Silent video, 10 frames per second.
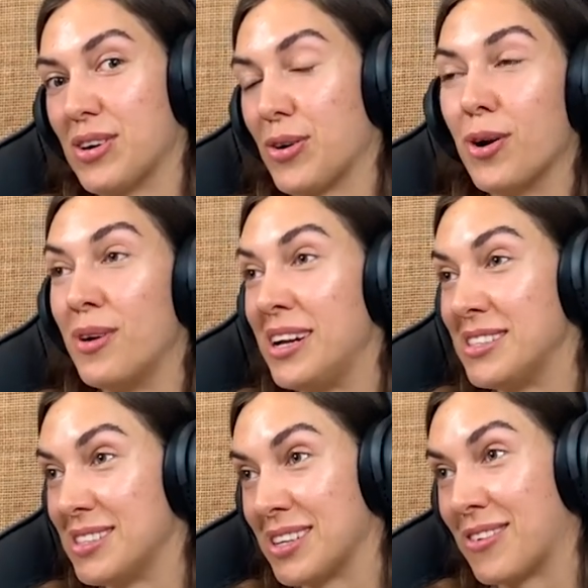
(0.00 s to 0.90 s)
go on
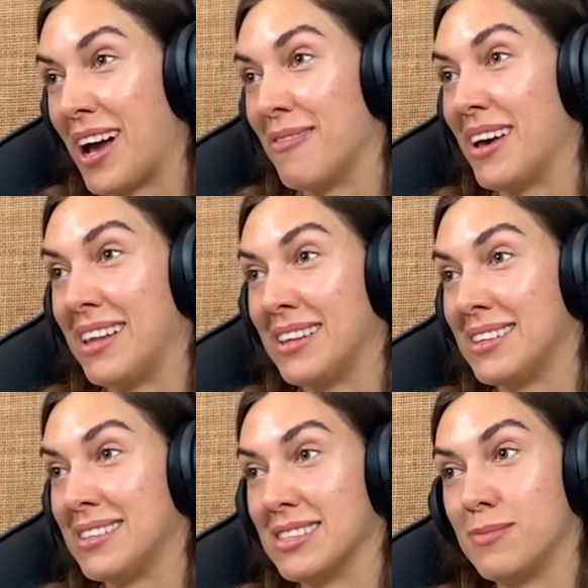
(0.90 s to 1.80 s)
Instagram and
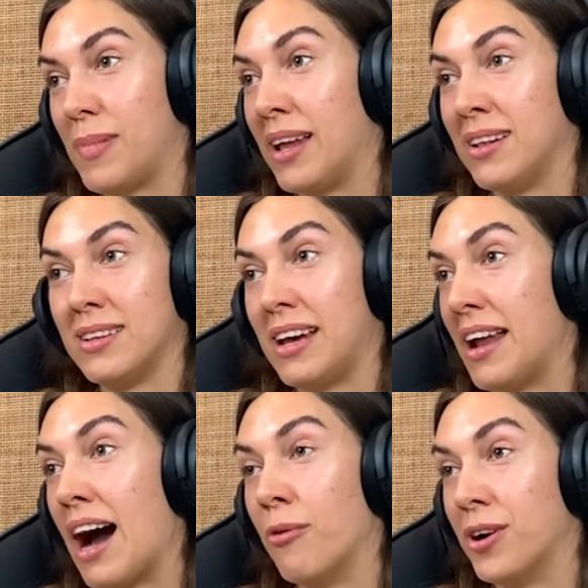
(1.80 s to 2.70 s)
spend
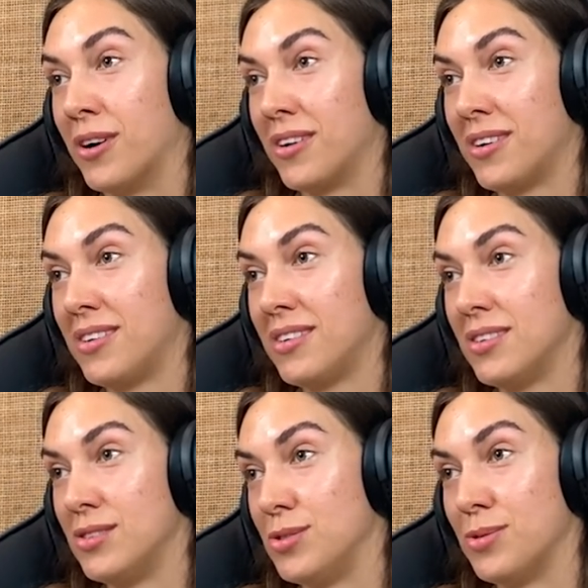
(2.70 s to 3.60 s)
an hour
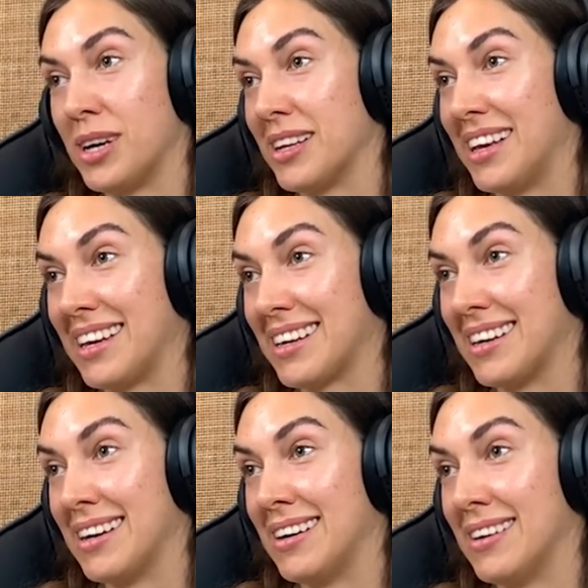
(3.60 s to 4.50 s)
doing like
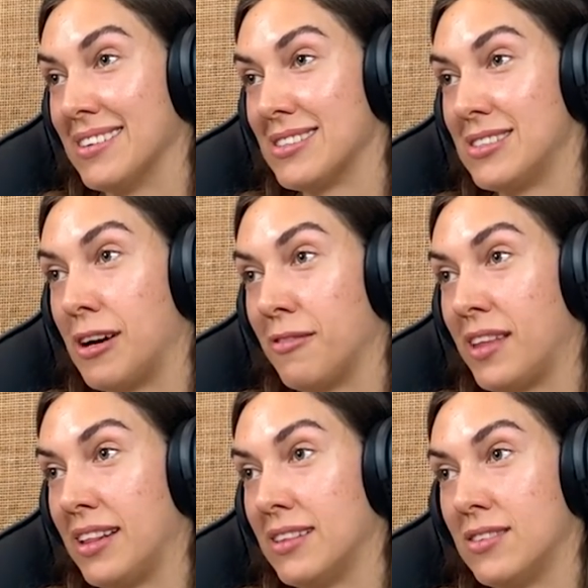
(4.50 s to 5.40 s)
uh, stuff
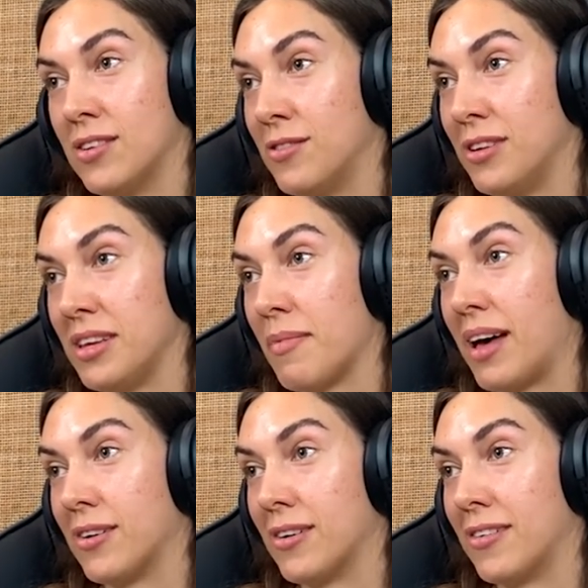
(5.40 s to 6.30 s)
that don't really
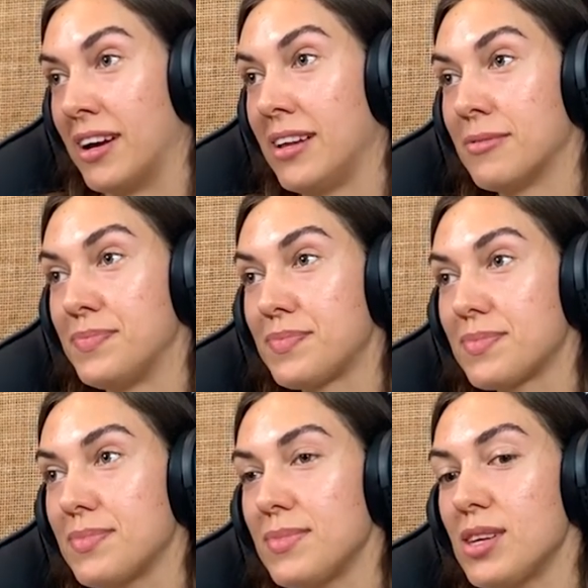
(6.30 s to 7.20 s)
matter, right?
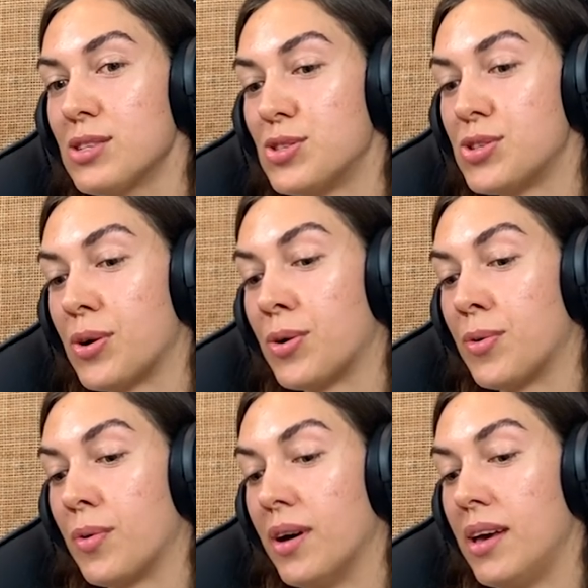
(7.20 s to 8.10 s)

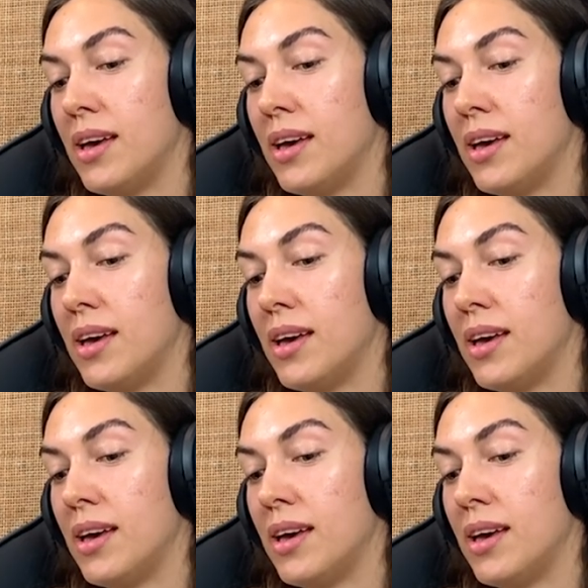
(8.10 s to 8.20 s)
So